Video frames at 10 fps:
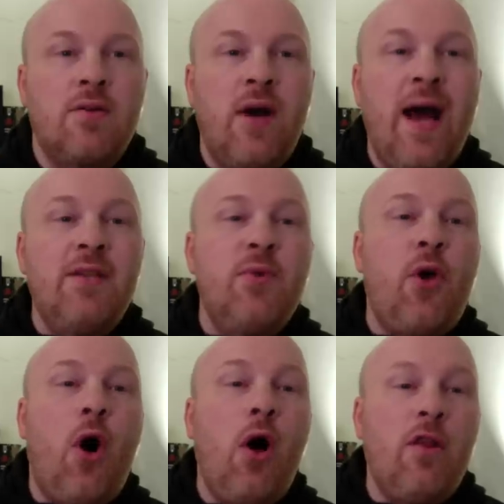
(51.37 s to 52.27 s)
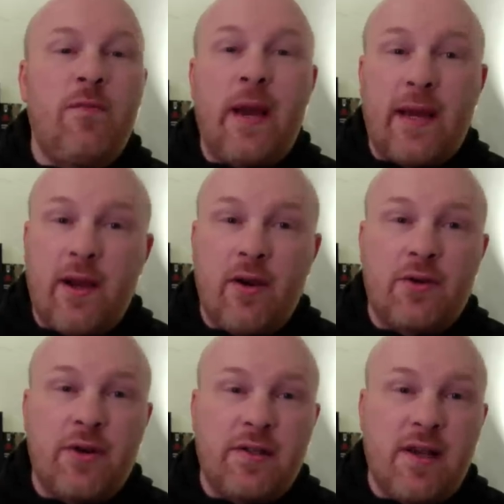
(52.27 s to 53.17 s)
So as with all of my
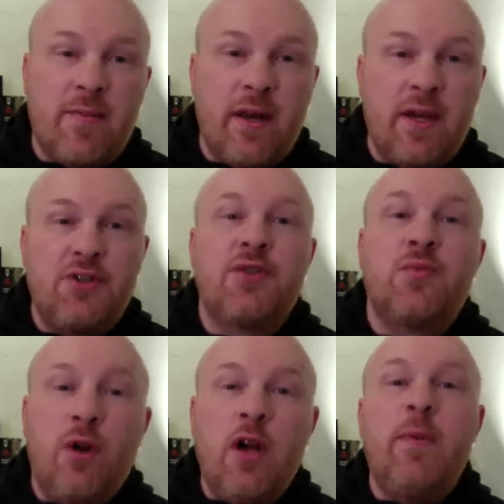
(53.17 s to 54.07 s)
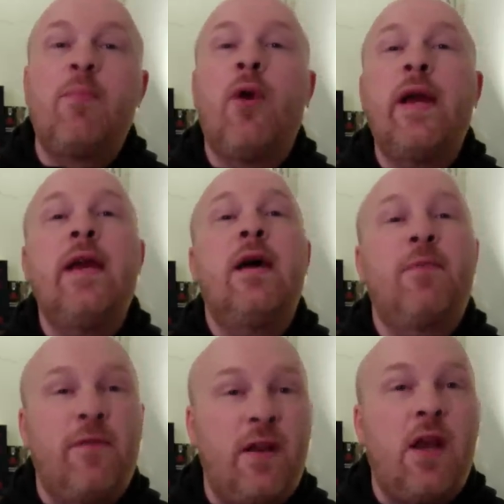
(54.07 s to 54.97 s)
character examinations, we're going to be breaking
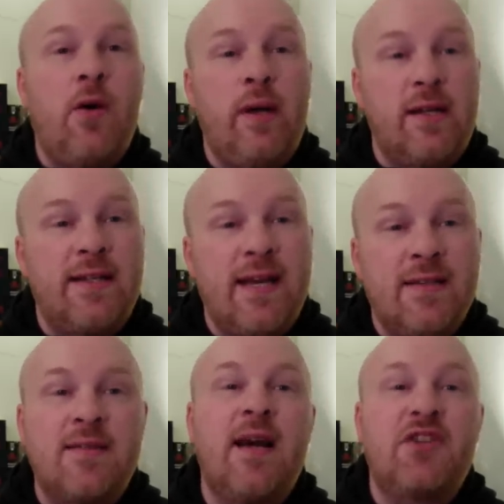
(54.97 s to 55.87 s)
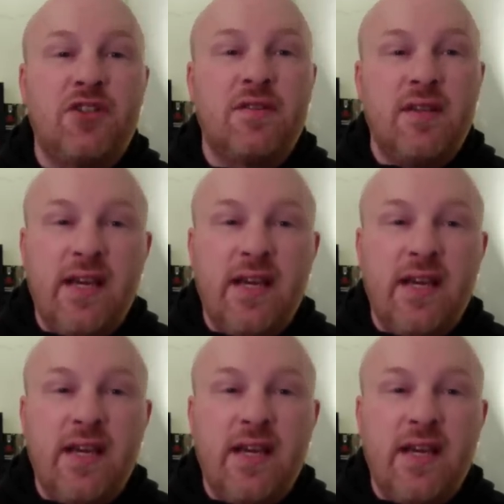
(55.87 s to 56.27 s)
up the video into 10 sections,